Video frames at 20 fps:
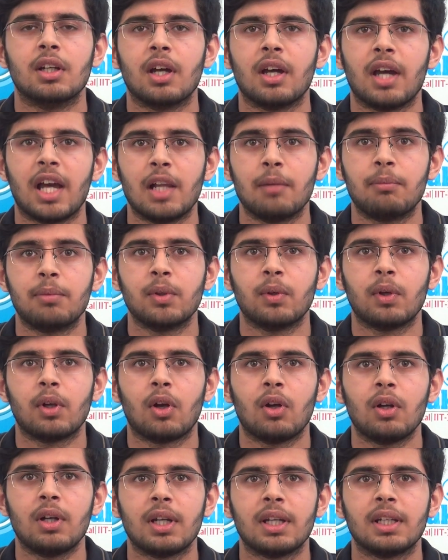help you a
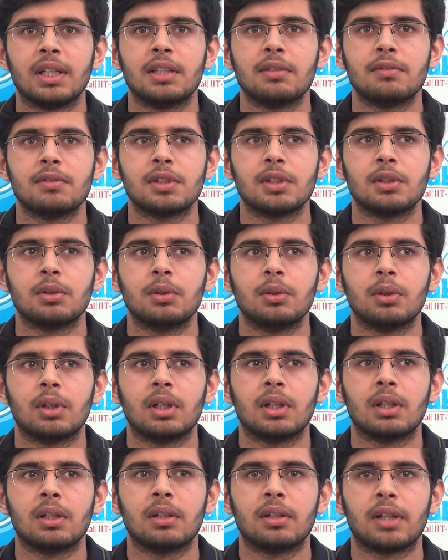lot it gives you
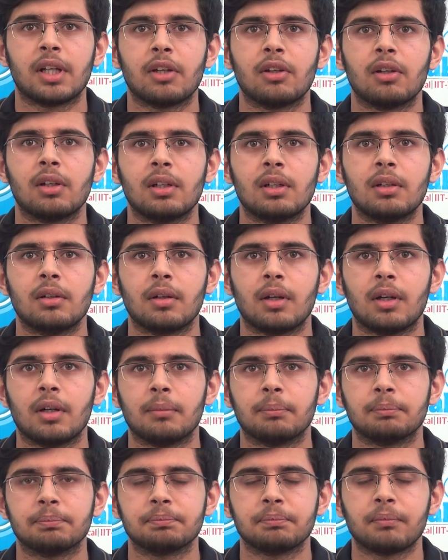uh, regular
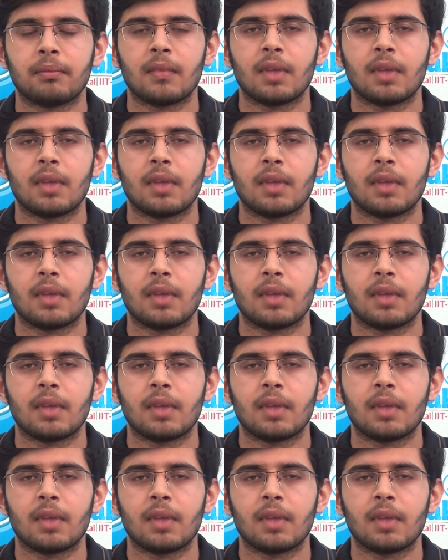um,